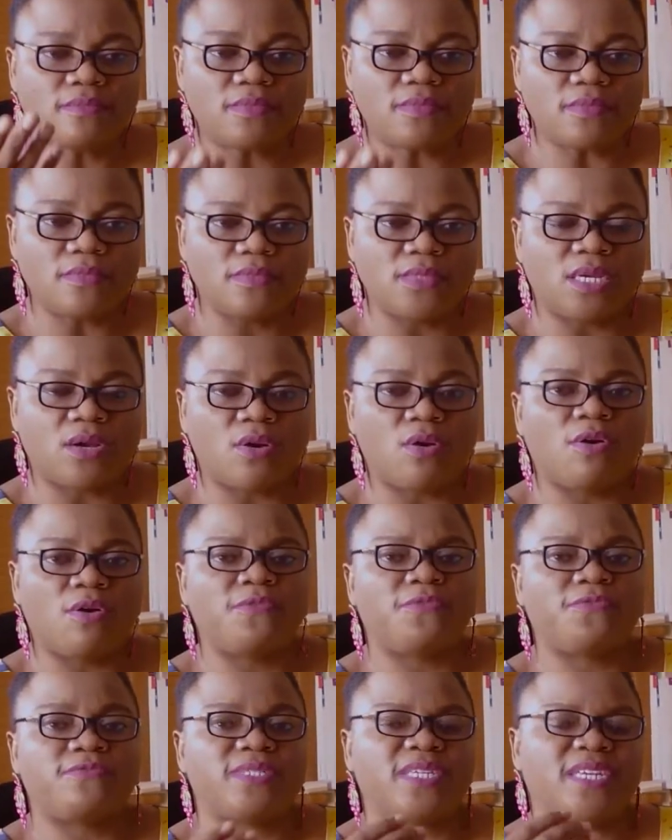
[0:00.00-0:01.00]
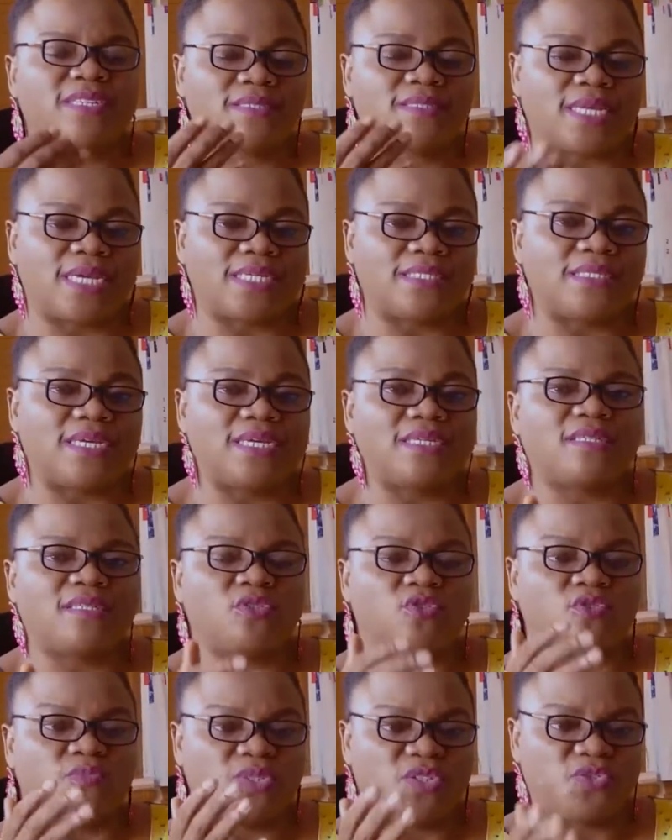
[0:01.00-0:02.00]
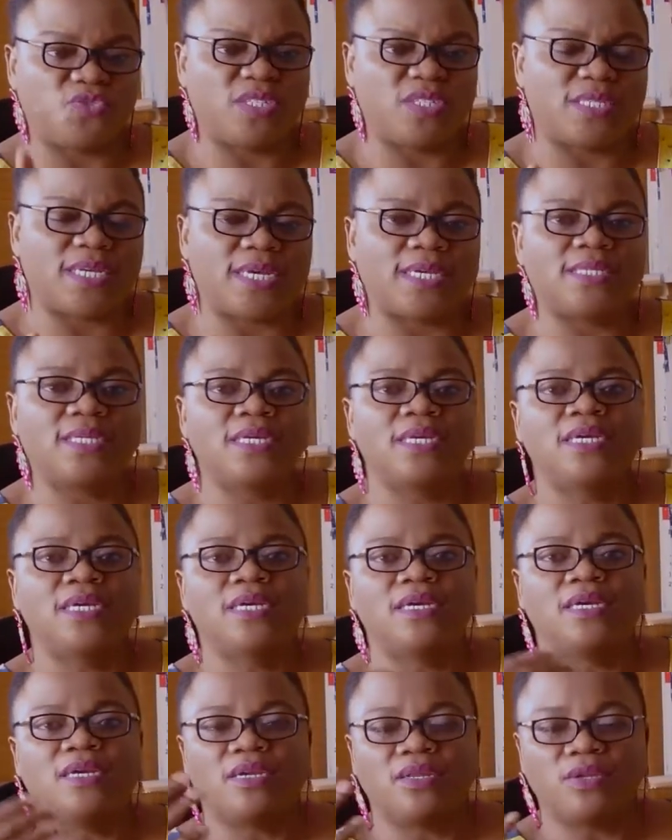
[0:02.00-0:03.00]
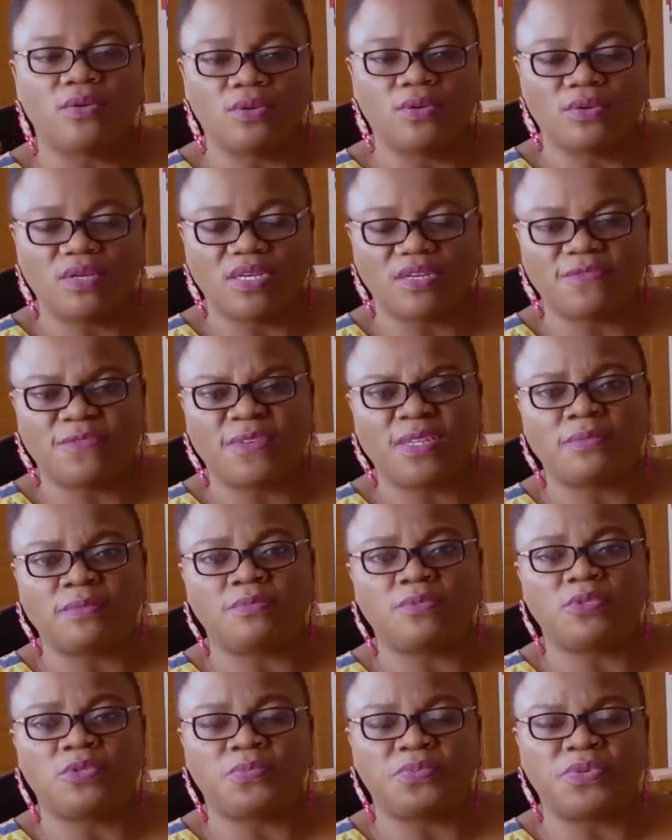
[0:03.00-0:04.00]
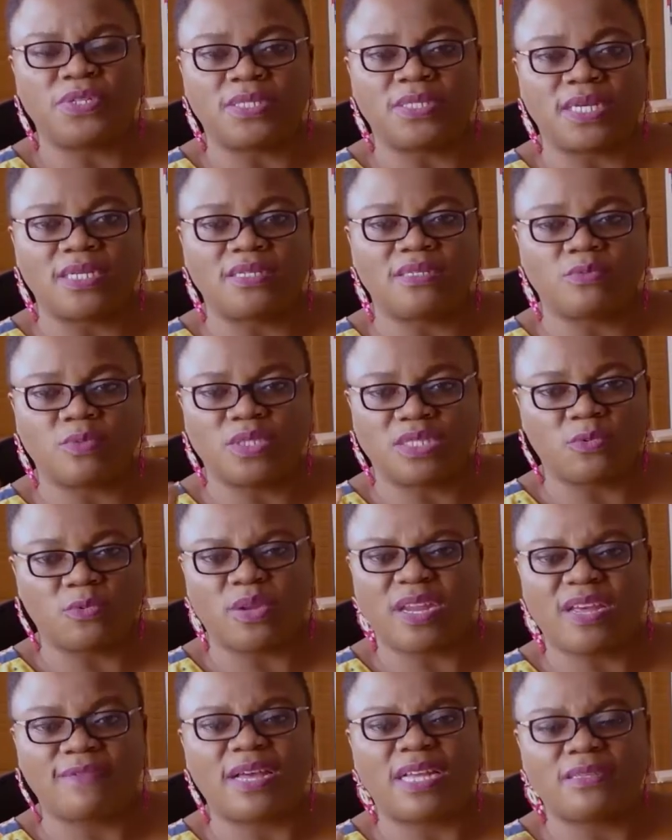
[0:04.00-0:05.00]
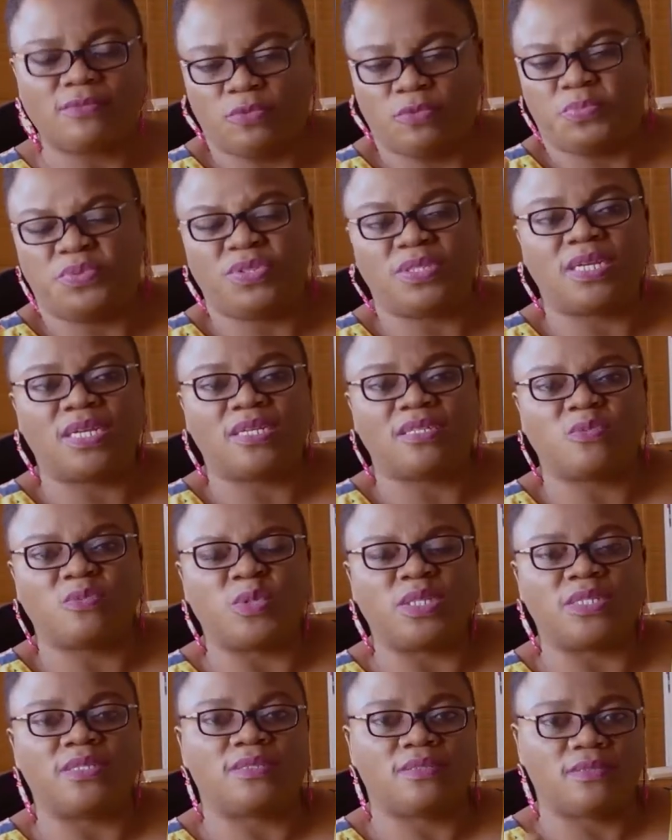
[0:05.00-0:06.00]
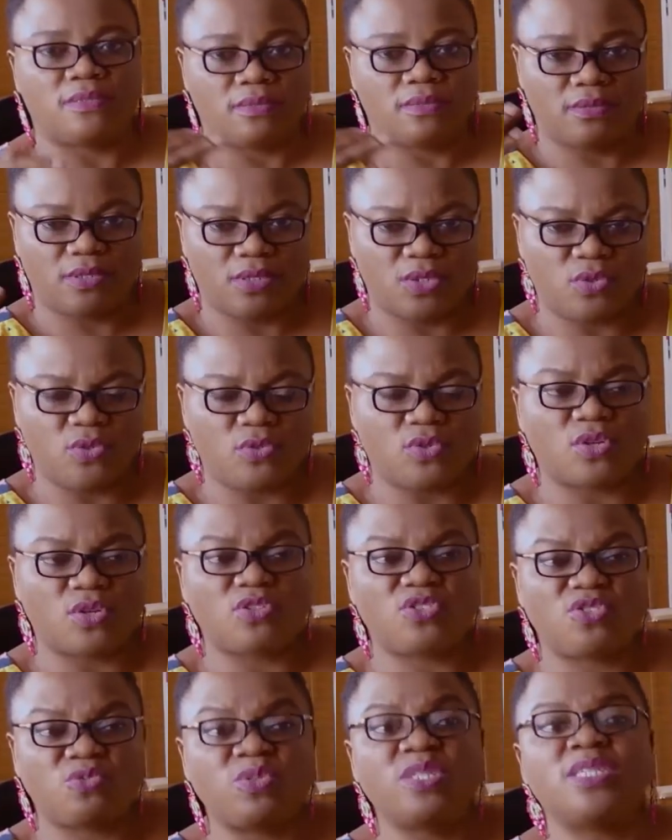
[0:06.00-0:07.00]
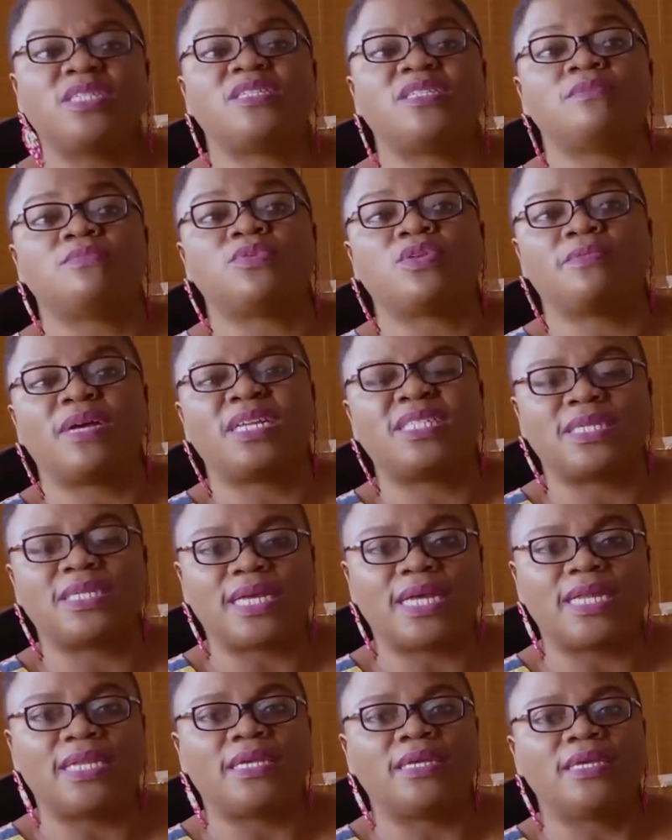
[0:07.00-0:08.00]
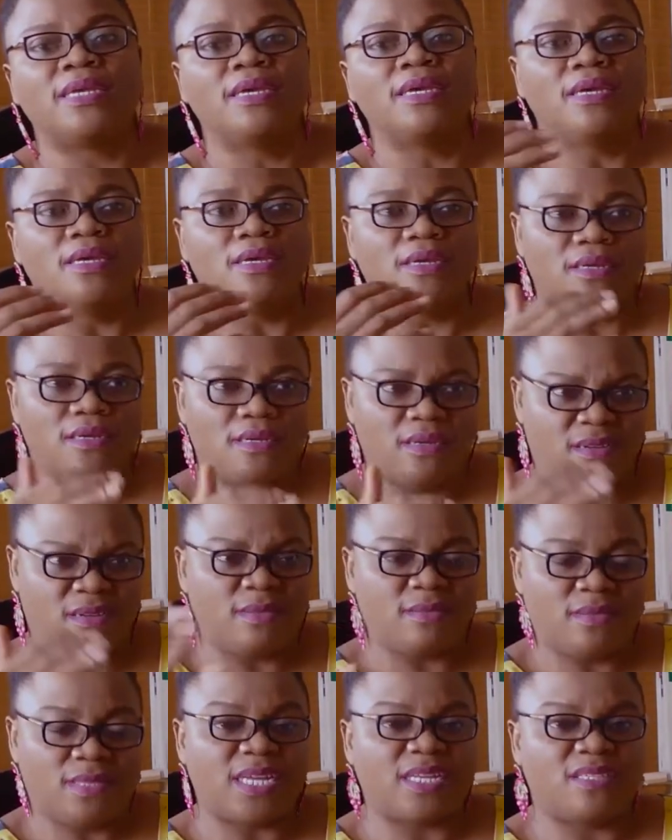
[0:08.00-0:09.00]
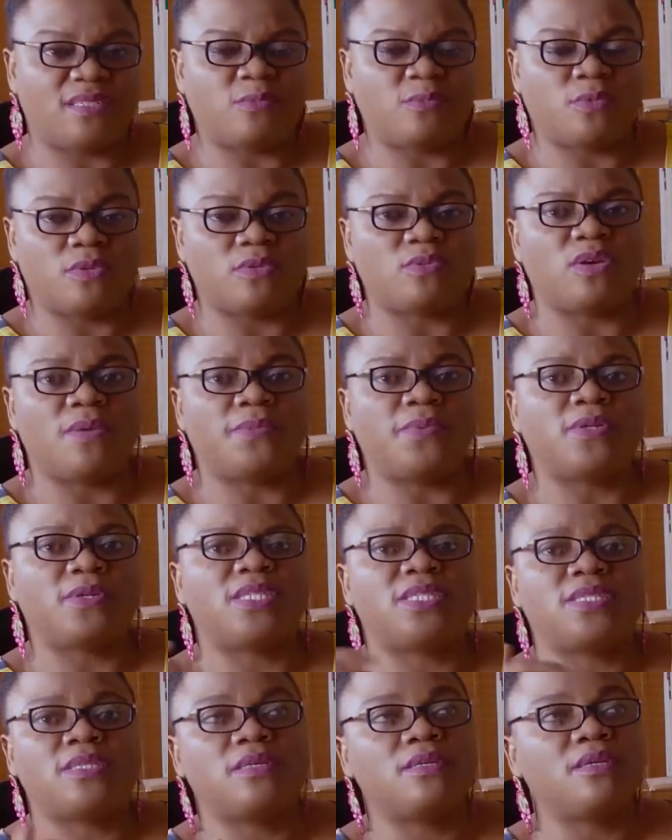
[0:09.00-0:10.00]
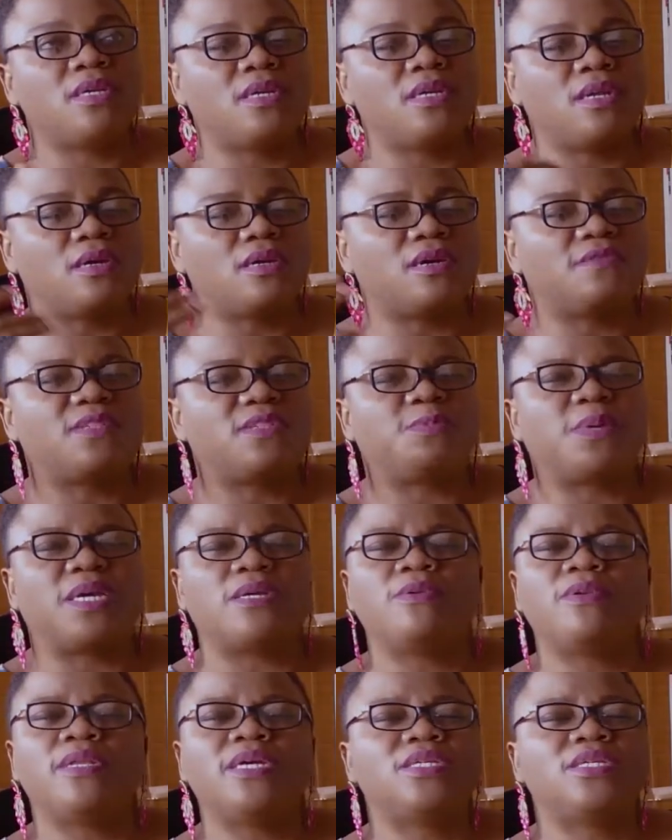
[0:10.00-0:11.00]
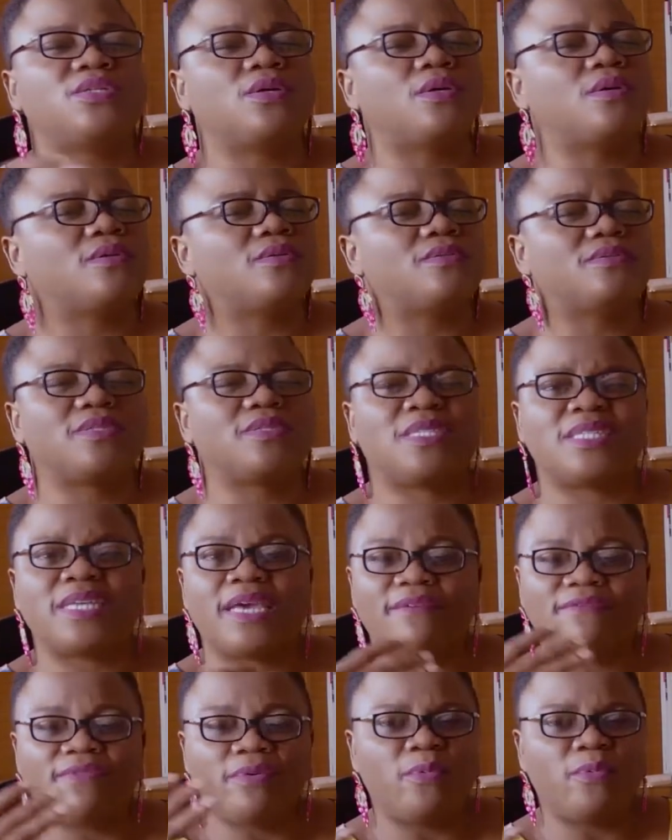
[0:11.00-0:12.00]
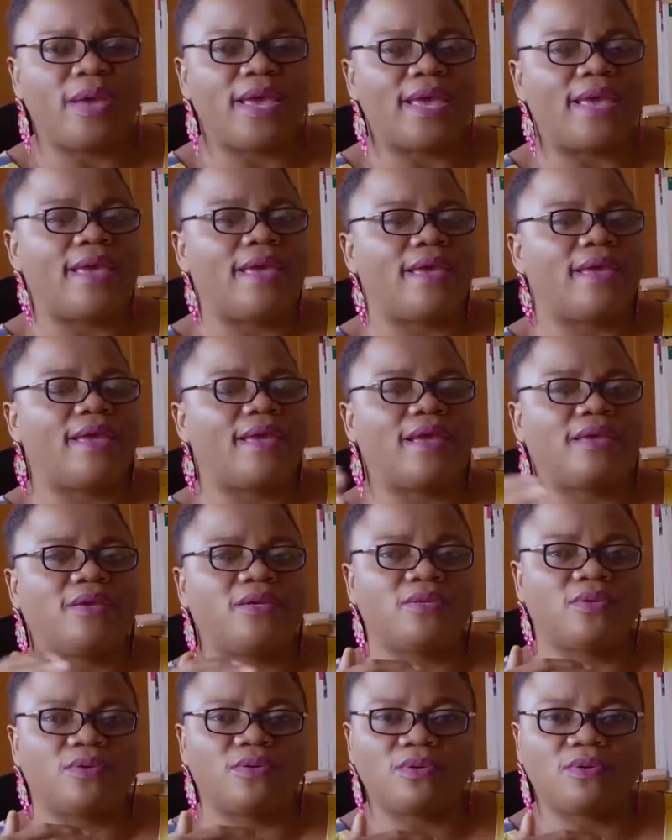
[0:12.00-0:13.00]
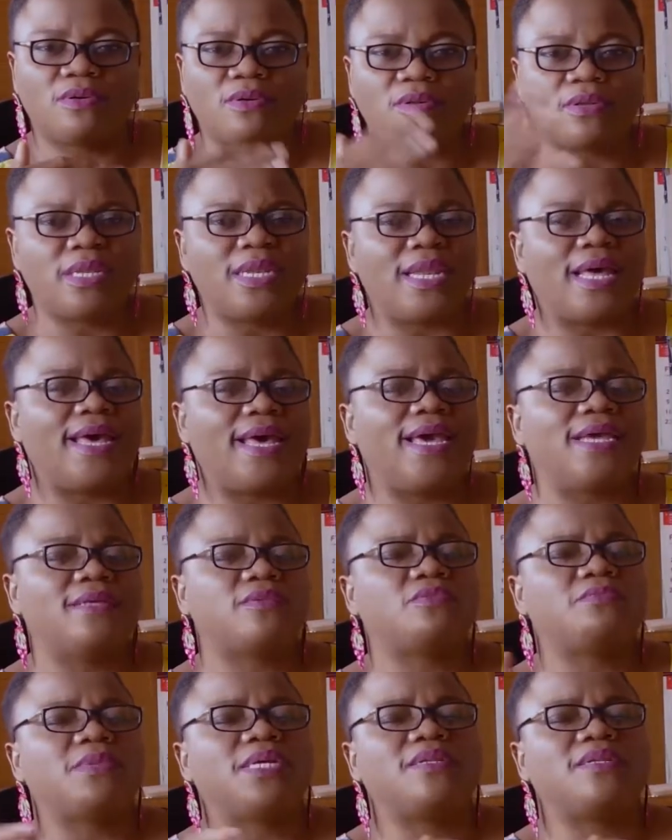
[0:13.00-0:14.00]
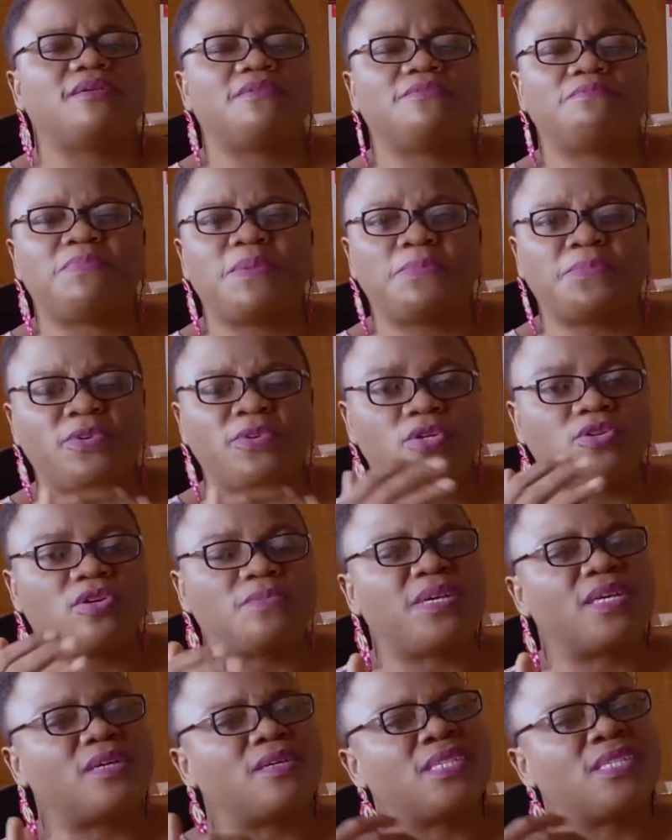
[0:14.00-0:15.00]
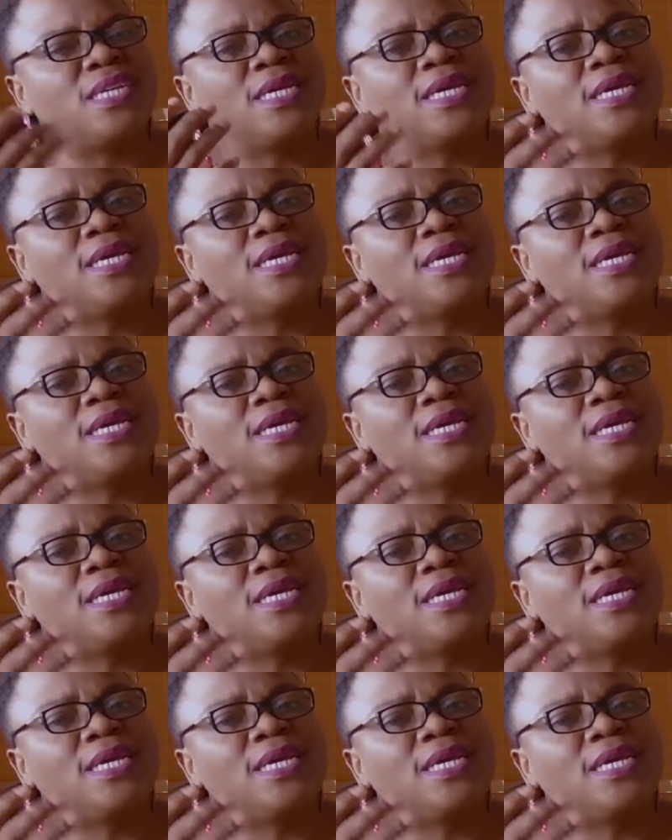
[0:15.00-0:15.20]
the cough, chest tightness, it will be treated. If you present with whatever you present with, you just treat symptomatically. That's what we are. But a lot of speculations everywhere, online, so many people, because